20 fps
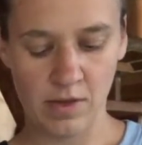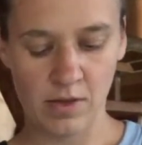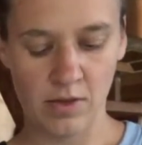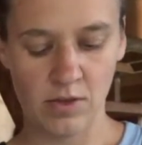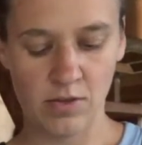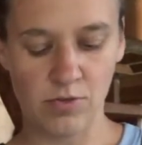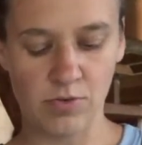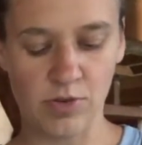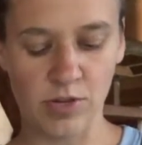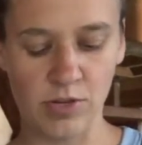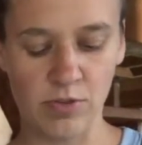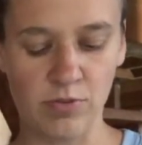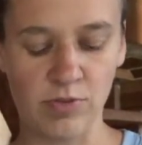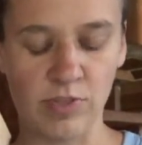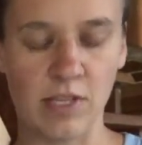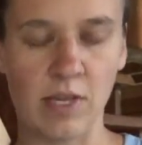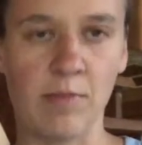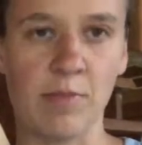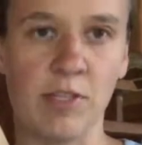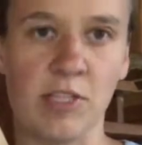you can use
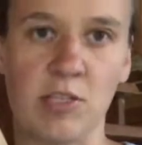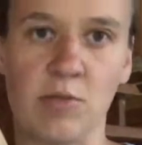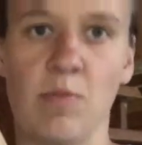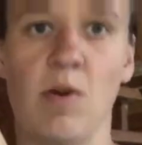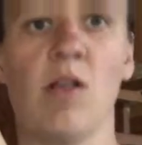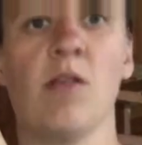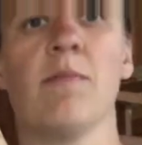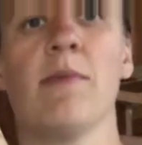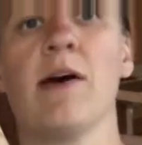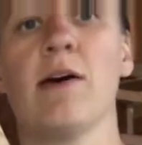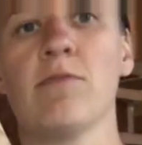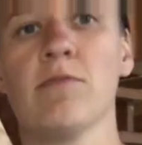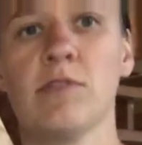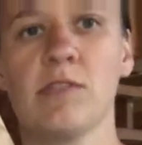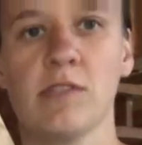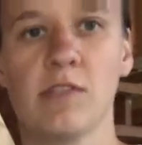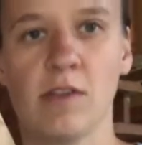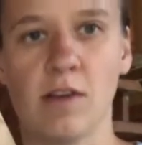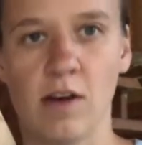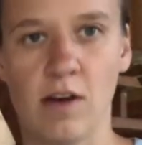them in small
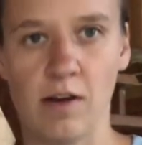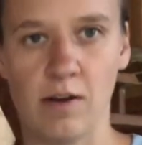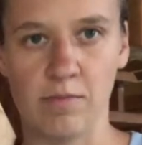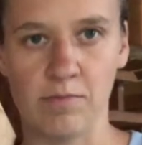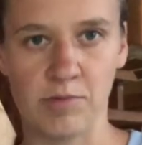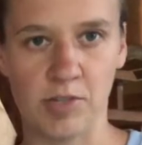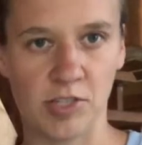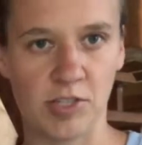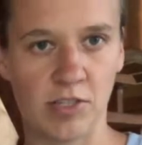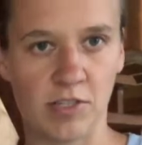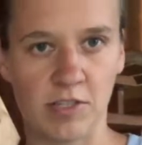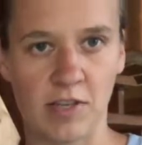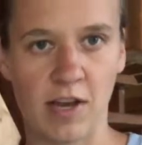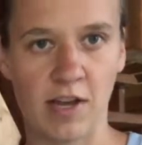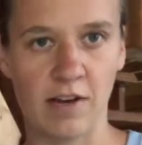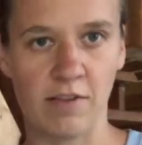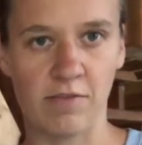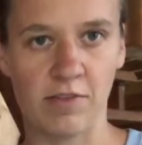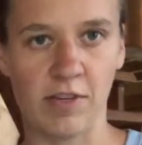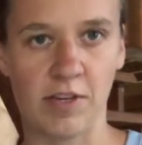amounts, just as kind
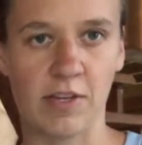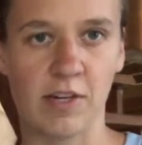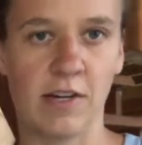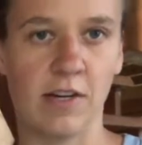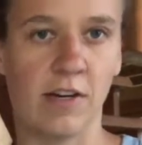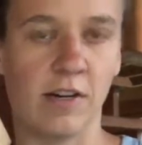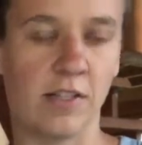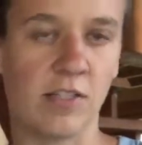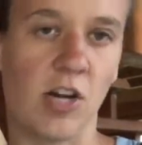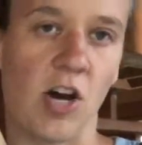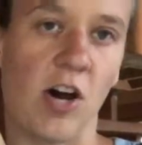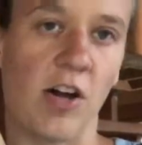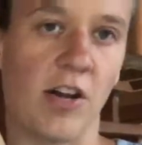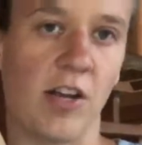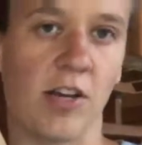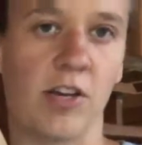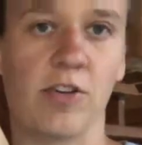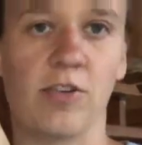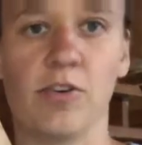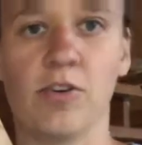of like a
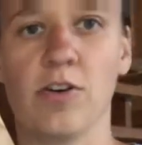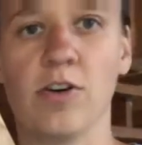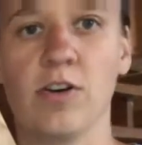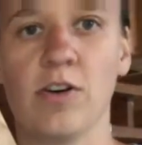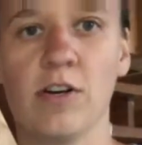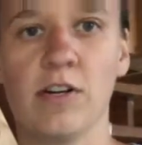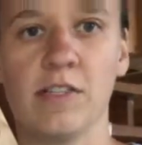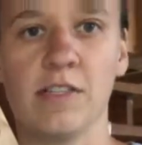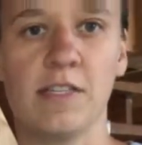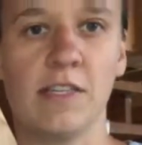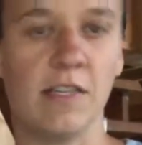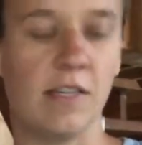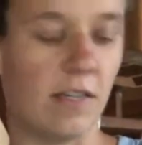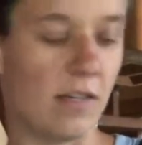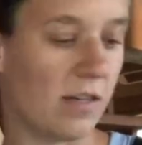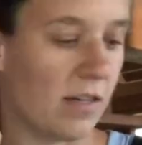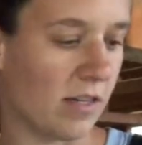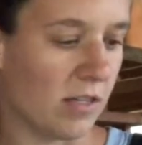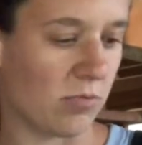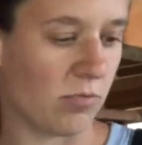tonic or a tea
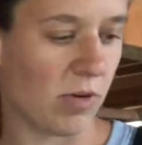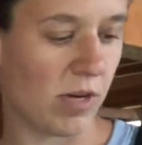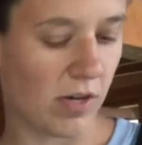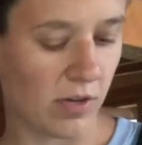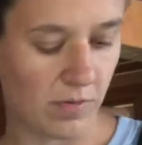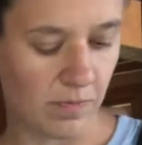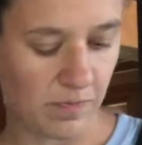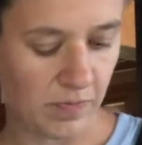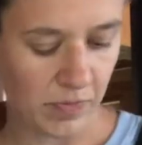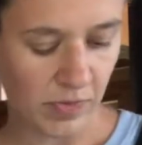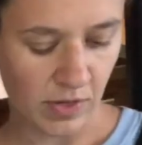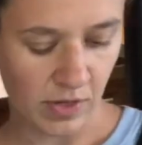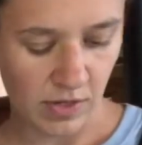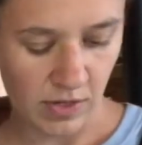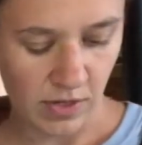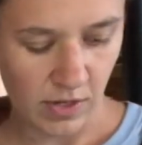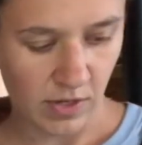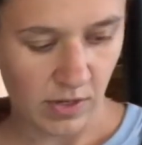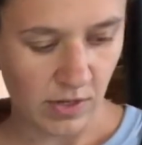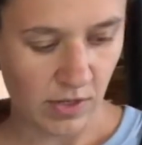as well.
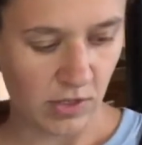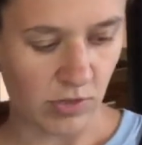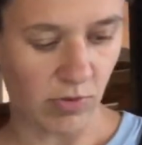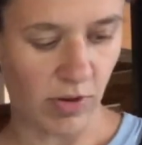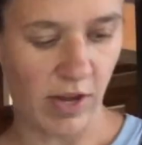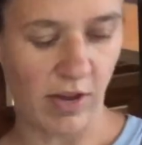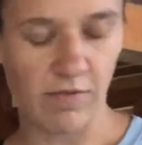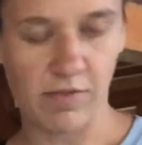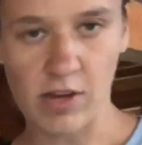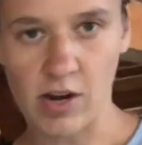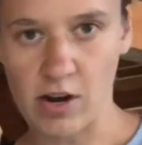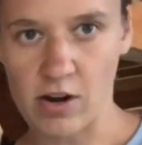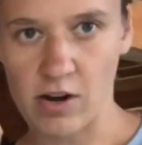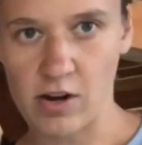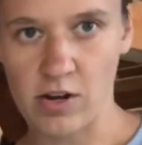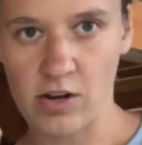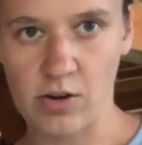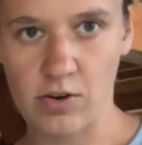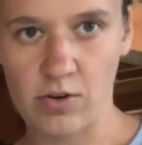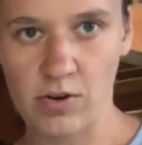So I have
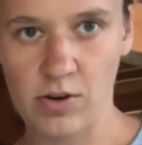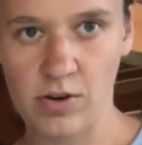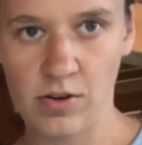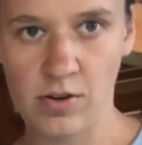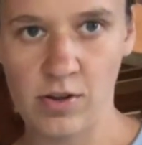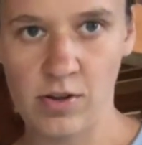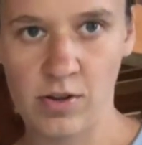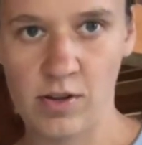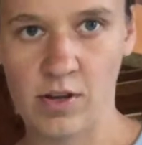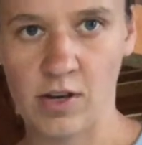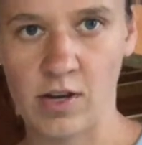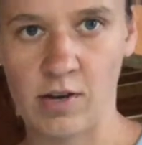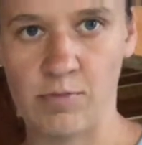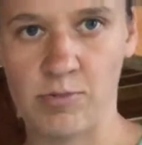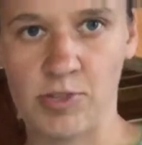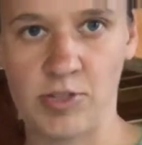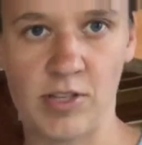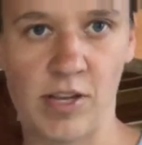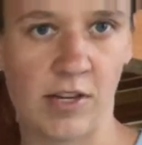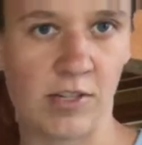yarrow, which
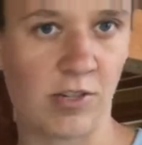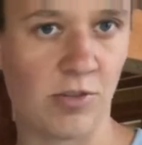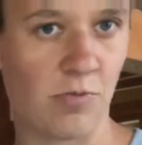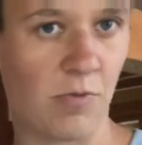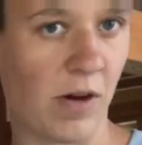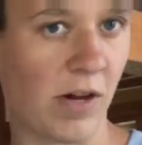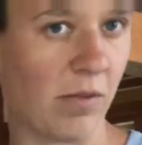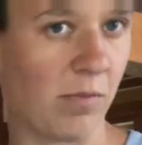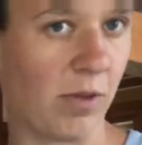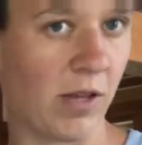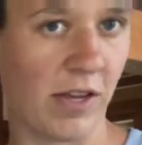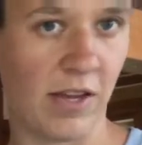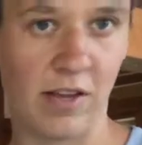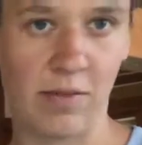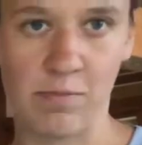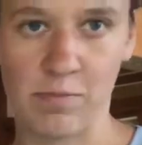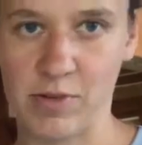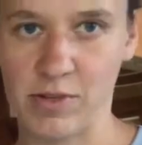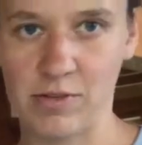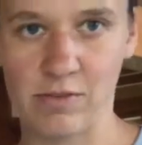is actually a wild plant,
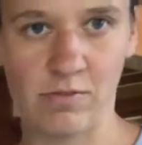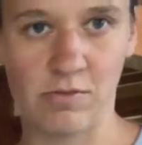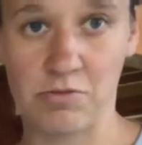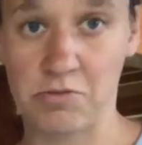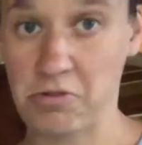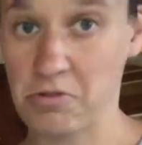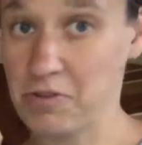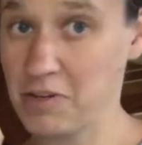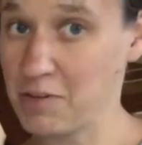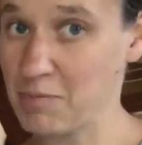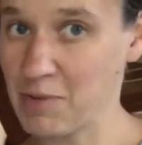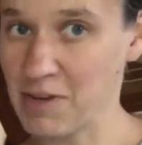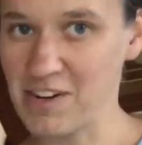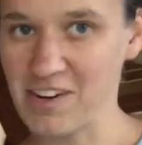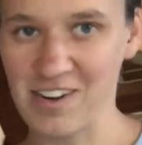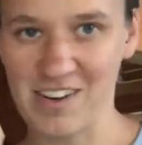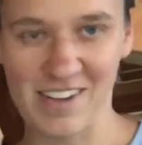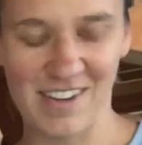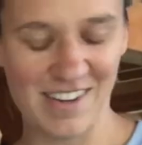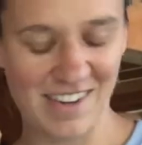but it was growing in my
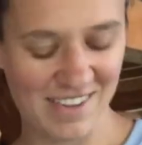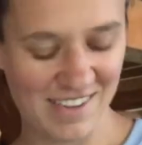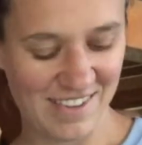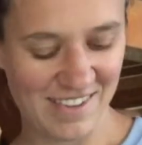garden.